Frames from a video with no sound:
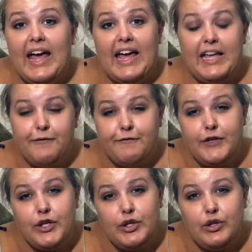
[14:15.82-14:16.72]
If
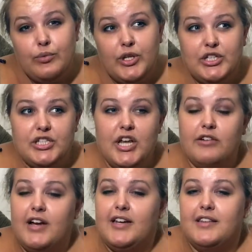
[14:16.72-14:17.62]
you want to
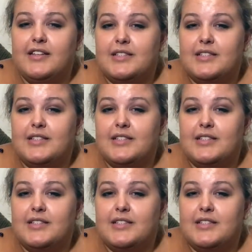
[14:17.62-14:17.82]
know anything